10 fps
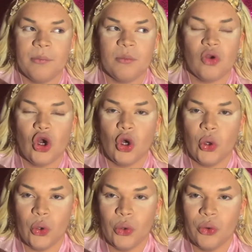
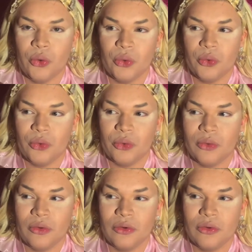who
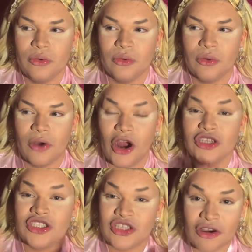are
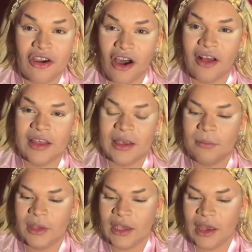still calling
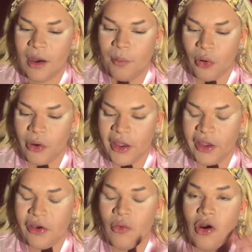me a boy,
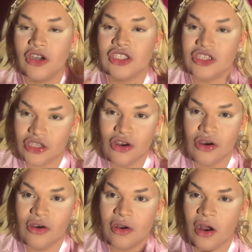who are
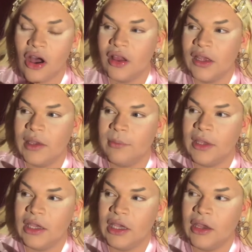still calling
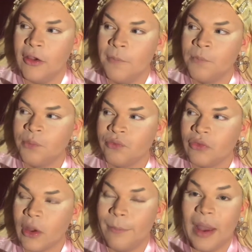me
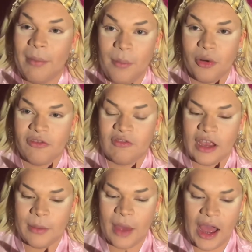by my birth
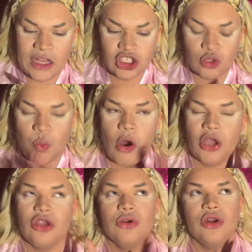name, I just want
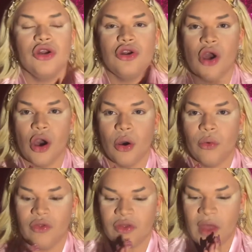you to
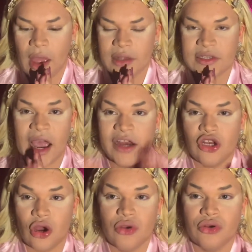know that I
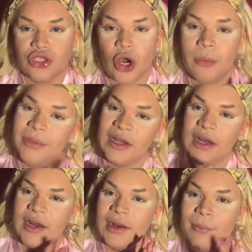know you don't mean
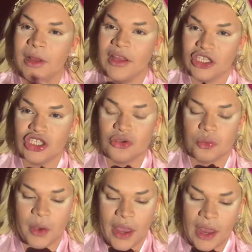it in a malicious
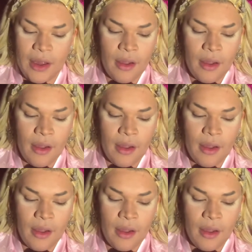way,